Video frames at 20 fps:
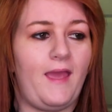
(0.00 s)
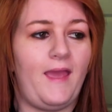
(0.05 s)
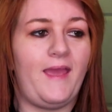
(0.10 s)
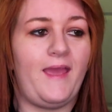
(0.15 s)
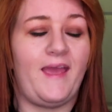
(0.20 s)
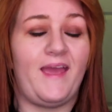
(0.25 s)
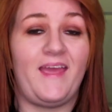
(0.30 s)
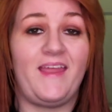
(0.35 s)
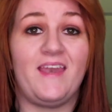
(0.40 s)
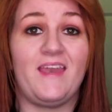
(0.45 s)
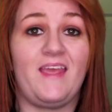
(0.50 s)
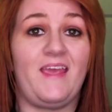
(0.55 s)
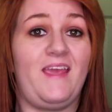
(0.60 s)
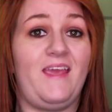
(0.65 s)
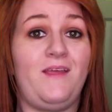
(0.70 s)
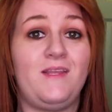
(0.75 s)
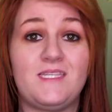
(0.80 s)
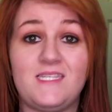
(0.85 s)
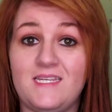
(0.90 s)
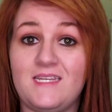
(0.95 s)
And
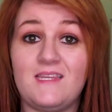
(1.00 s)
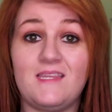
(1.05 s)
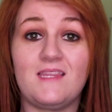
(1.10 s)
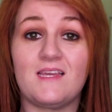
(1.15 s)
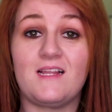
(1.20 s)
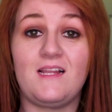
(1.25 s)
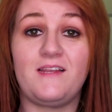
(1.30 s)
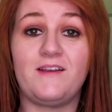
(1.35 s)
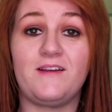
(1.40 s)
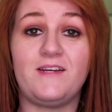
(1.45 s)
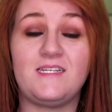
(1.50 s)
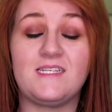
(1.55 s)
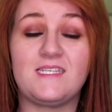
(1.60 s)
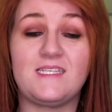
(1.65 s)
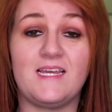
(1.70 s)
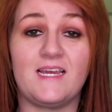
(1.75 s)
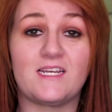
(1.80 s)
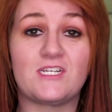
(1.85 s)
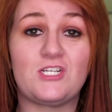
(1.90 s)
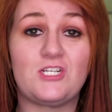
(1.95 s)
it's in the clearance
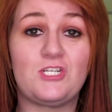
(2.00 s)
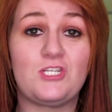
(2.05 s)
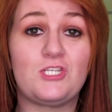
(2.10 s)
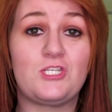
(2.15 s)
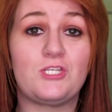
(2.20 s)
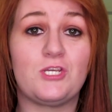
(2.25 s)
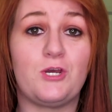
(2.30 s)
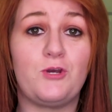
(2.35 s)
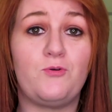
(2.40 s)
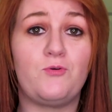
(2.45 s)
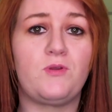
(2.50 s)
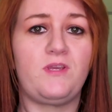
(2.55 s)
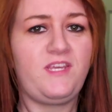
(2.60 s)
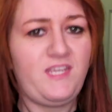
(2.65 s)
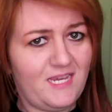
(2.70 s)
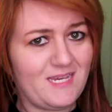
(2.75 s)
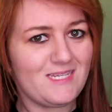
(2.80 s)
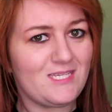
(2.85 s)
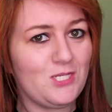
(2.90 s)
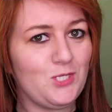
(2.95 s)
section, so
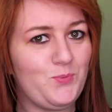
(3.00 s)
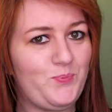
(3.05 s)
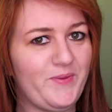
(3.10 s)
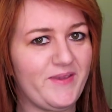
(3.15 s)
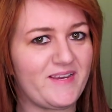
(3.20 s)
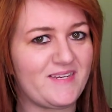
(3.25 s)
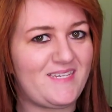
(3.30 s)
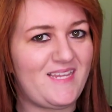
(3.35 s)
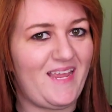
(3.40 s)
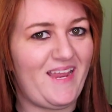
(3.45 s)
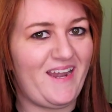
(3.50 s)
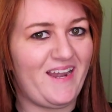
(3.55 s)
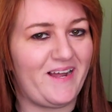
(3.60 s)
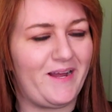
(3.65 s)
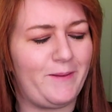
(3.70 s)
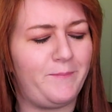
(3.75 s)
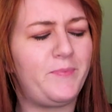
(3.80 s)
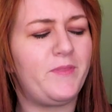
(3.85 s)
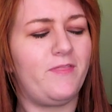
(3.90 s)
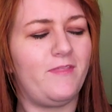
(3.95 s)
guess who picked it
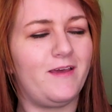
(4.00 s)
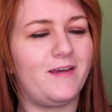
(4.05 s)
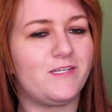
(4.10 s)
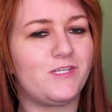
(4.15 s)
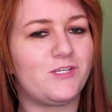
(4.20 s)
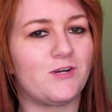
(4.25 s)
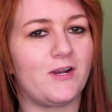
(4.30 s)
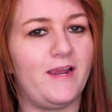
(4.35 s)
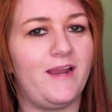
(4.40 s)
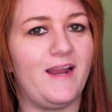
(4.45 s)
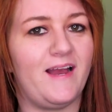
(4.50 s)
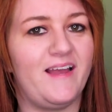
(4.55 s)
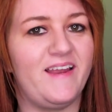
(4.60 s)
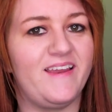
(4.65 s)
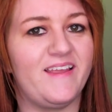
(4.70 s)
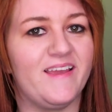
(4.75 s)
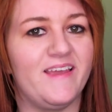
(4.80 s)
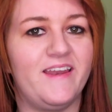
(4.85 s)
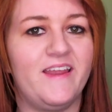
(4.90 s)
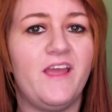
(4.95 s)
up? That's right, I
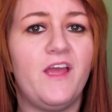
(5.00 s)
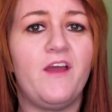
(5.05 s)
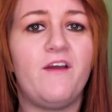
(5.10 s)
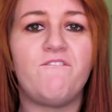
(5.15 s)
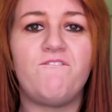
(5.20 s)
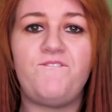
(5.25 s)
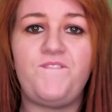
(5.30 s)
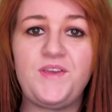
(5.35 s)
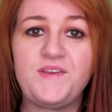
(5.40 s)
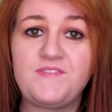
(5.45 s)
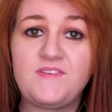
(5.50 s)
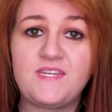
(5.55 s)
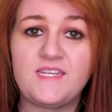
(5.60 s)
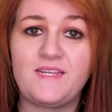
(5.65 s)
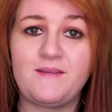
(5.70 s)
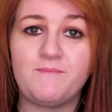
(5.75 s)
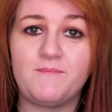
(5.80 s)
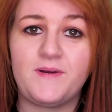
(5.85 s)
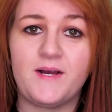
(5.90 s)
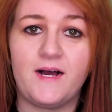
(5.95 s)
did.
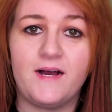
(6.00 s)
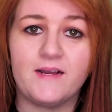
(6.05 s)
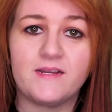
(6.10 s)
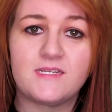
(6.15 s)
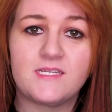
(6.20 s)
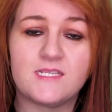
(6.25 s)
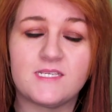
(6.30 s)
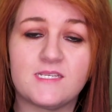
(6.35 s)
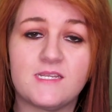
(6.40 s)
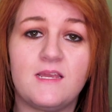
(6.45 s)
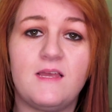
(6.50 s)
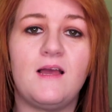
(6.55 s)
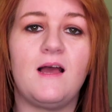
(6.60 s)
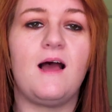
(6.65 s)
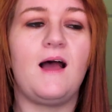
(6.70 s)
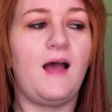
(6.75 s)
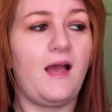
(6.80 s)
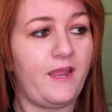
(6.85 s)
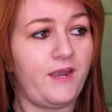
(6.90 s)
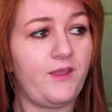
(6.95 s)
15 bucks.
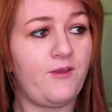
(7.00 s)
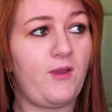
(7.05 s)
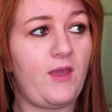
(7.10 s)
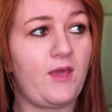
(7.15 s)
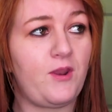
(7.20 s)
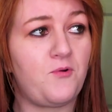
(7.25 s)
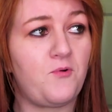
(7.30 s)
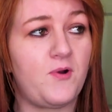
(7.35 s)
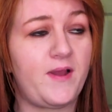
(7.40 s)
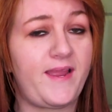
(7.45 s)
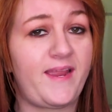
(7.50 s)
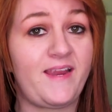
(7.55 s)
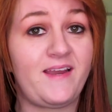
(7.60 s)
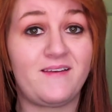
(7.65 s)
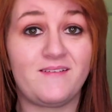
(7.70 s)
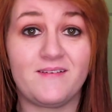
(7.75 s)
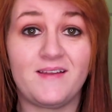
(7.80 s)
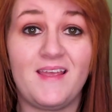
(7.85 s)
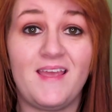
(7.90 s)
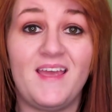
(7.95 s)
I know how to
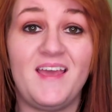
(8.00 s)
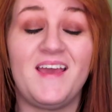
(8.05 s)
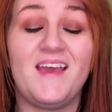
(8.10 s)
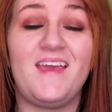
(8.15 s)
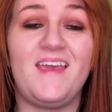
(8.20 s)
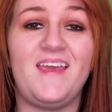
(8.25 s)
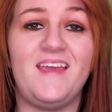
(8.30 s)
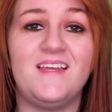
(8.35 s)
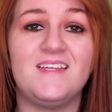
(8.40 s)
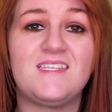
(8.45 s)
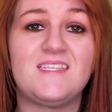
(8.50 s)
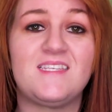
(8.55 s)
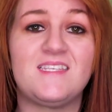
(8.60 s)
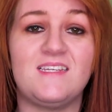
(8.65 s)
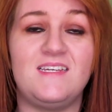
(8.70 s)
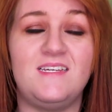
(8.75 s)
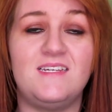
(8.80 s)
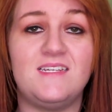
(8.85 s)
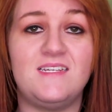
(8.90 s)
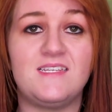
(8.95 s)
wait. This
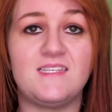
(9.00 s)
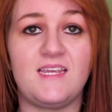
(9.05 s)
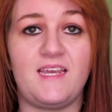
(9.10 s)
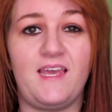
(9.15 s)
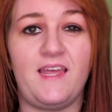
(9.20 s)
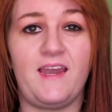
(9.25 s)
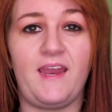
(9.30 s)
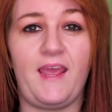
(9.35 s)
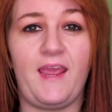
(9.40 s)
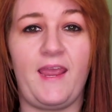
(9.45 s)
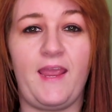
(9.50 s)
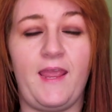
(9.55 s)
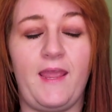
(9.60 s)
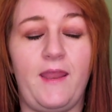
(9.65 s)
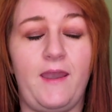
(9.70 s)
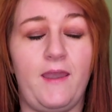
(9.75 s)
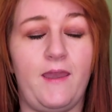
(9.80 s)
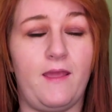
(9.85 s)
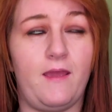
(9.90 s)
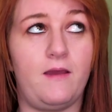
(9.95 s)
is in
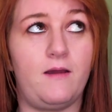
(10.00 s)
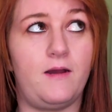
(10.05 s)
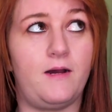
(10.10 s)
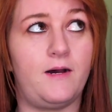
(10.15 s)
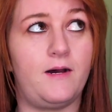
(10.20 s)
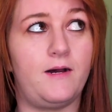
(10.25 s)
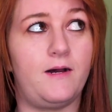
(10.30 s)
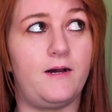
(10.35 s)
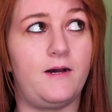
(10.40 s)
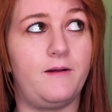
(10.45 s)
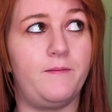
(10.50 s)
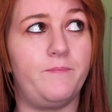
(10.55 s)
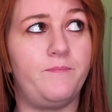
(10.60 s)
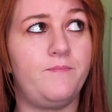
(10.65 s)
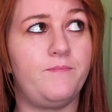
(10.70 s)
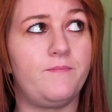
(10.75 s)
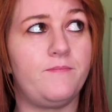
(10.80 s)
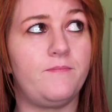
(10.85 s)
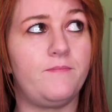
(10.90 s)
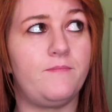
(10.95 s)
an uh,
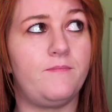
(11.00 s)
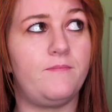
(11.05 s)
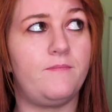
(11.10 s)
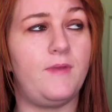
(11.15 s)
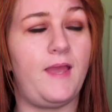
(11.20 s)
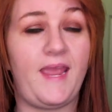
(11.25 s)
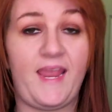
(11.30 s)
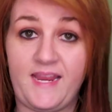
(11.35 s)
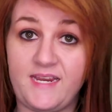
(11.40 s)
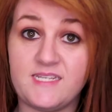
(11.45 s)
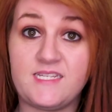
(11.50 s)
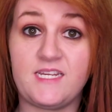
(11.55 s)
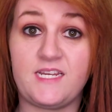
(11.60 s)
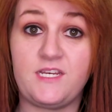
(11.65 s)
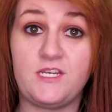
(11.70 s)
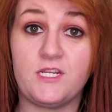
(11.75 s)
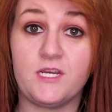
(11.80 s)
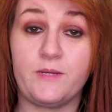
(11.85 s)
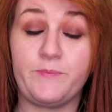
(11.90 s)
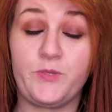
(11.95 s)

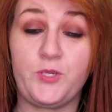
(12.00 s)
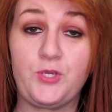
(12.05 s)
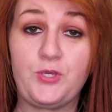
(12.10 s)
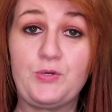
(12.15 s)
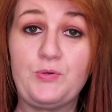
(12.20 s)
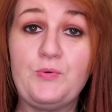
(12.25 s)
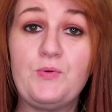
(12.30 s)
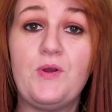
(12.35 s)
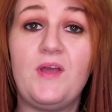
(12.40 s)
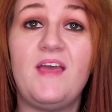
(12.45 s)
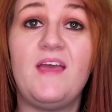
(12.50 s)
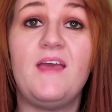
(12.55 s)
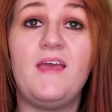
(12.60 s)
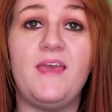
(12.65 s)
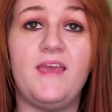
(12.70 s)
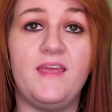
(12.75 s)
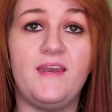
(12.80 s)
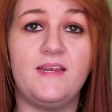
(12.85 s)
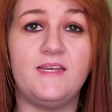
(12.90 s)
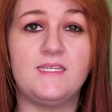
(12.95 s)
18W.
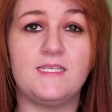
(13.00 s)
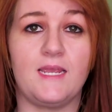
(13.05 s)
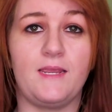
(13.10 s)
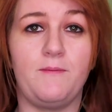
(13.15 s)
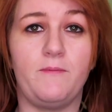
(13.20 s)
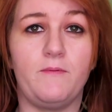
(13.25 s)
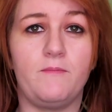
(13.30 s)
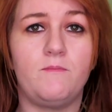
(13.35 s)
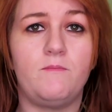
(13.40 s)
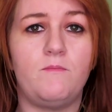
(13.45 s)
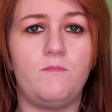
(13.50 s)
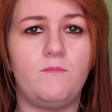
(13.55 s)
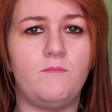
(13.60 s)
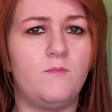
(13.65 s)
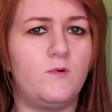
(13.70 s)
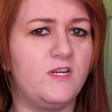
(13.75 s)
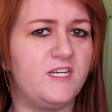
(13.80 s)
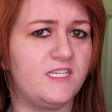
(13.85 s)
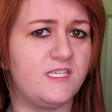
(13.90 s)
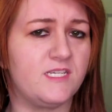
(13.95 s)
It is a,
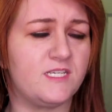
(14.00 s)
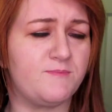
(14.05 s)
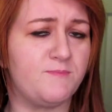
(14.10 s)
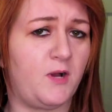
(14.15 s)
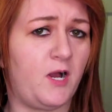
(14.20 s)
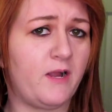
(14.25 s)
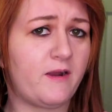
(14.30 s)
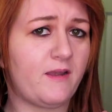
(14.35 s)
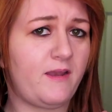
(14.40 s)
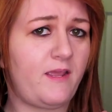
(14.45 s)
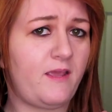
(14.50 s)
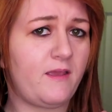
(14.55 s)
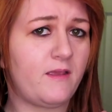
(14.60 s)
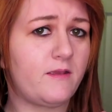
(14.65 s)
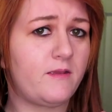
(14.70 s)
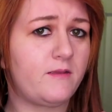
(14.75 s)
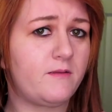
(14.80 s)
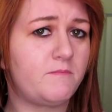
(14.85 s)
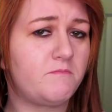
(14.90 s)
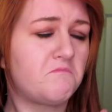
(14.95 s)
what is this, mock
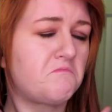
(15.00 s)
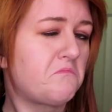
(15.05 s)
neck?